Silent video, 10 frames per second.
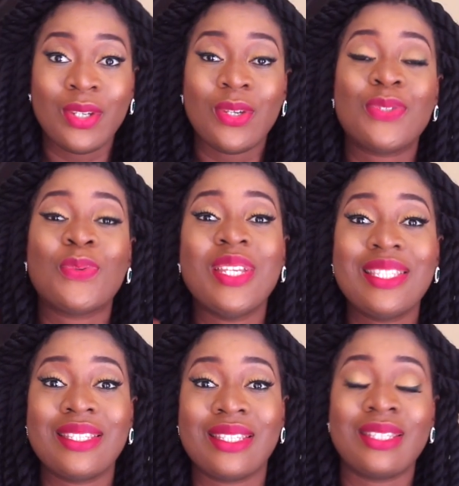Your 20s
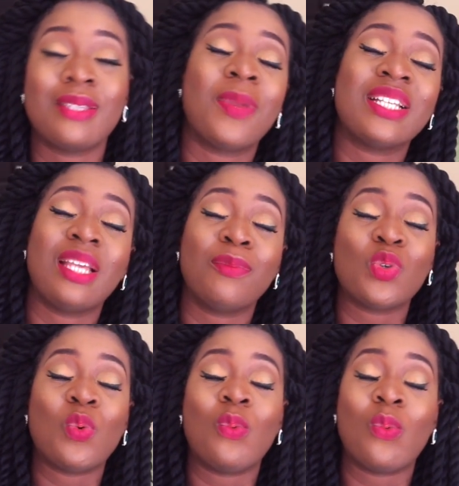is the best time
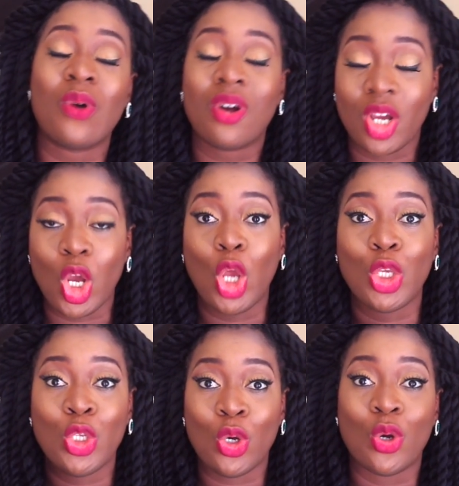to work
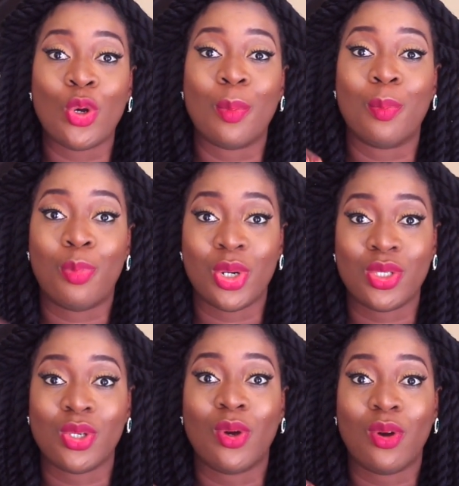your butt
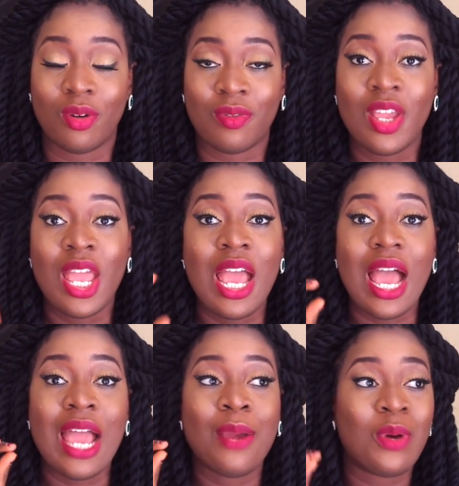off.
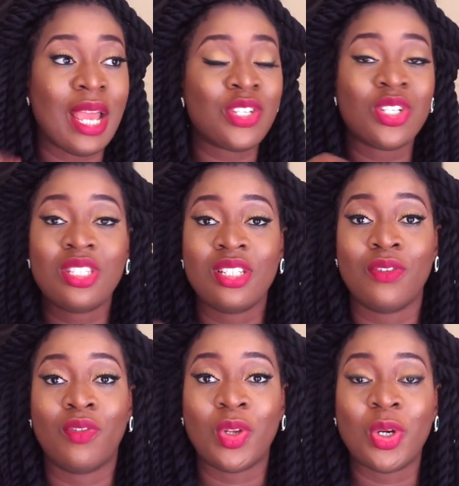I just
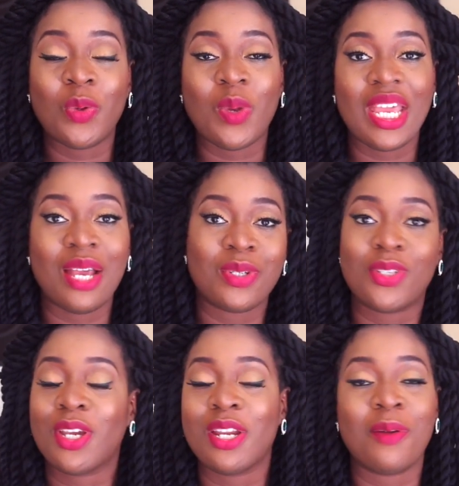did a vlog where I was
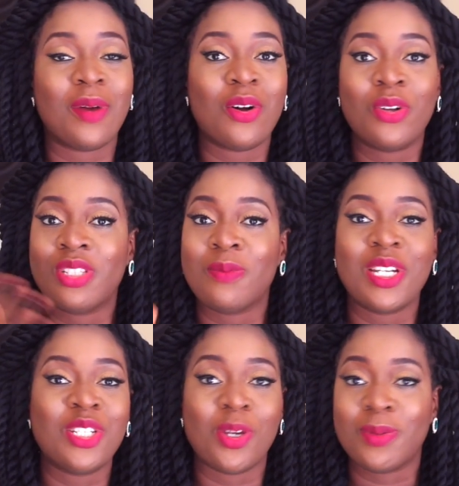talking about all the
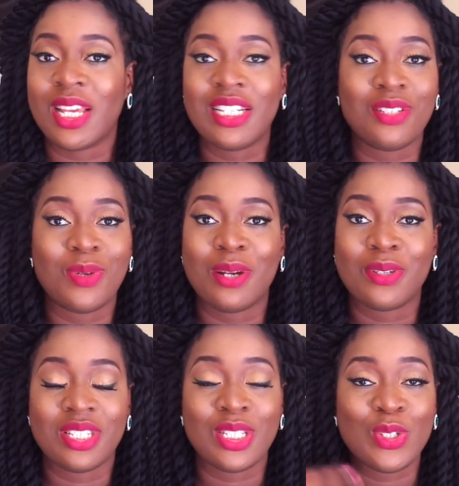many jobs I did when I
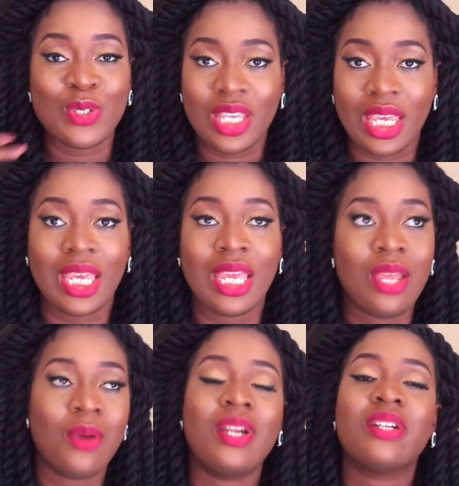was in UK.
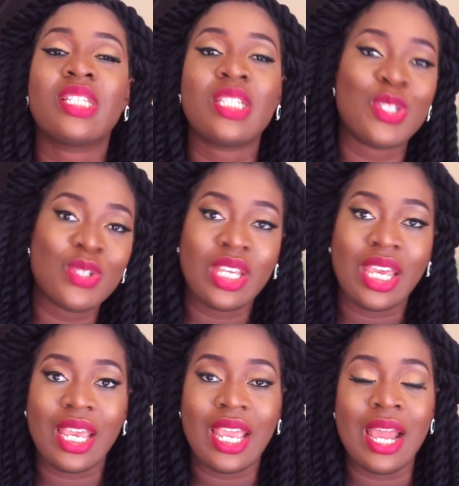When I was in the
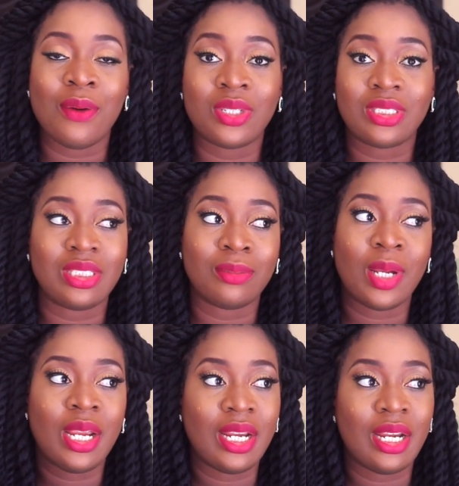UK, I was in
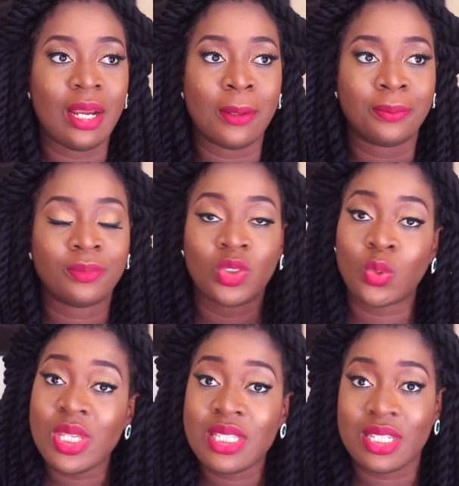my
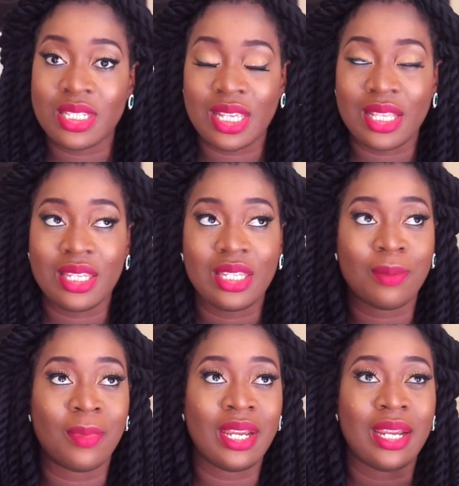20s, I think
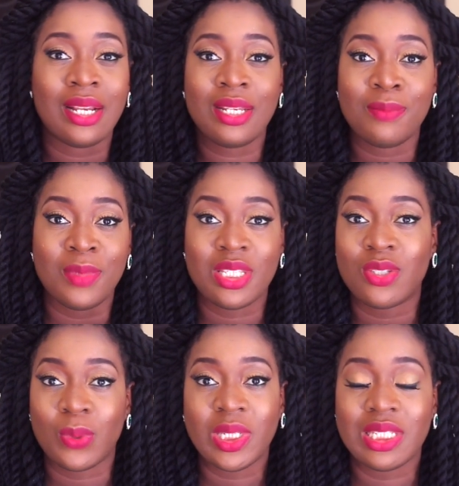in my early
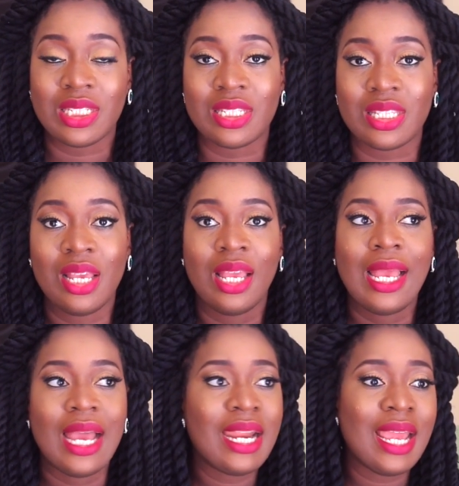mid-20s,
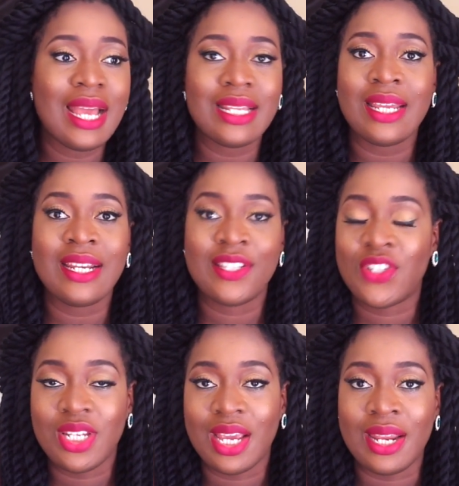and I had
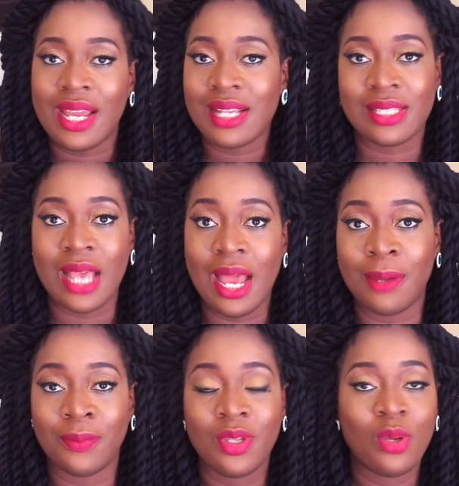energy and I had
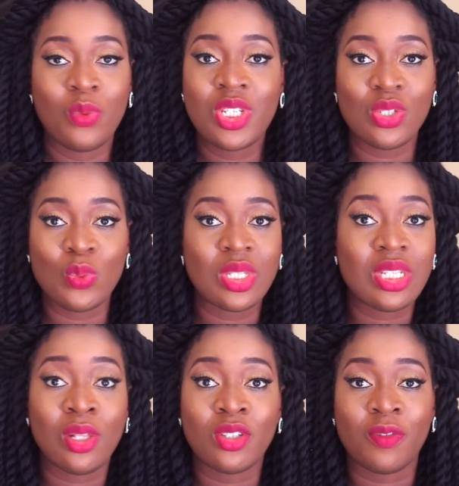time, which is what
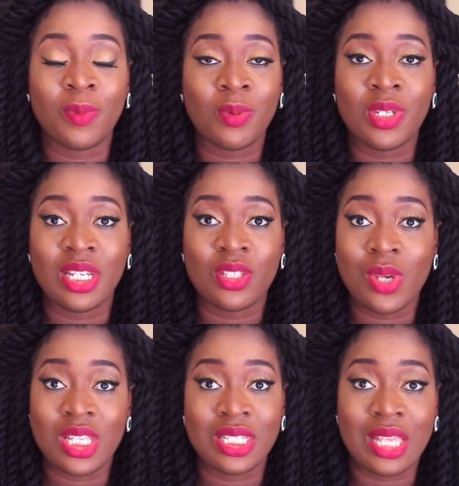a lot of people in their
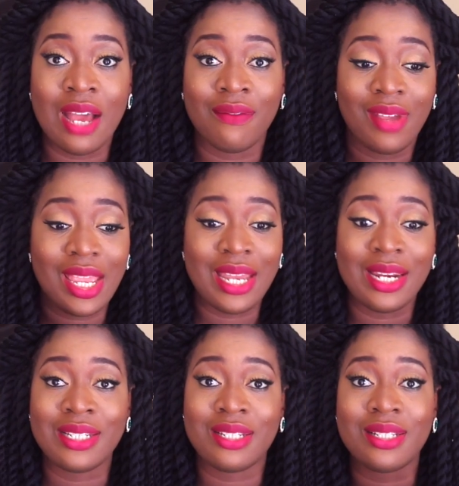20s have,
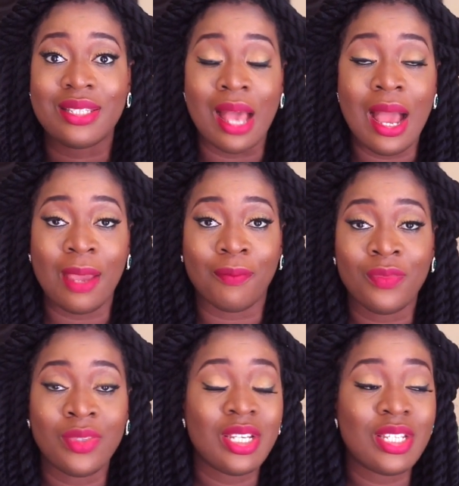energy, time.
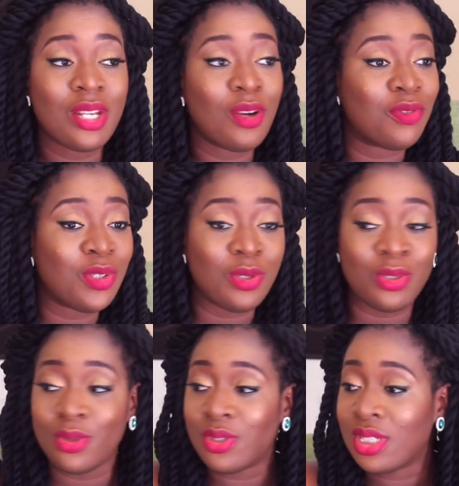Instead of
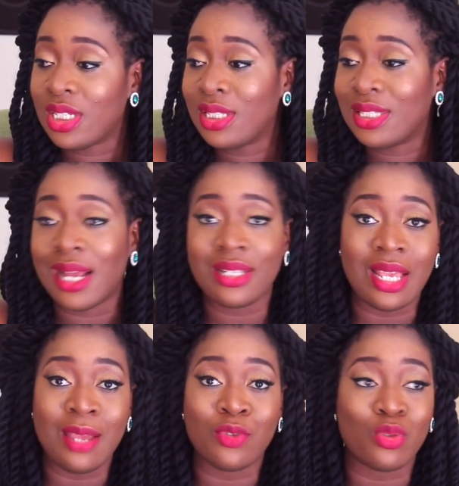using that
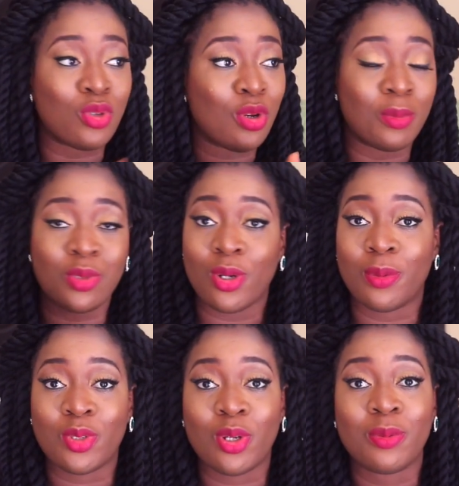time to turn up,
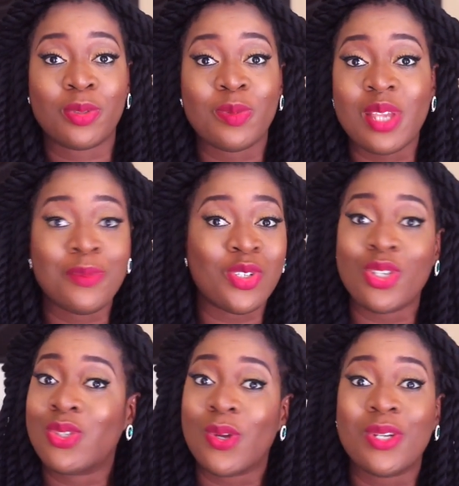sometimes
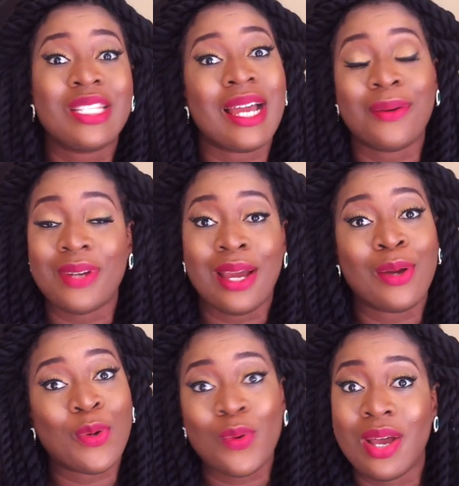just turn down
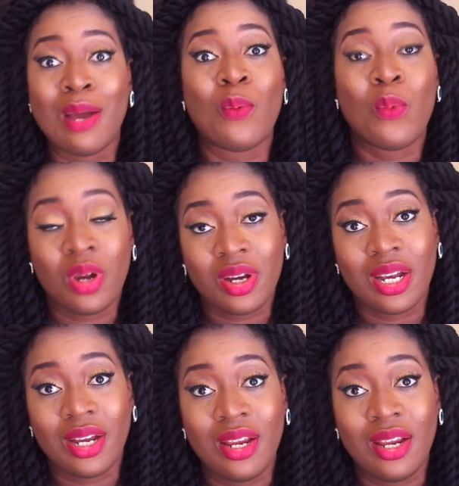and go and work.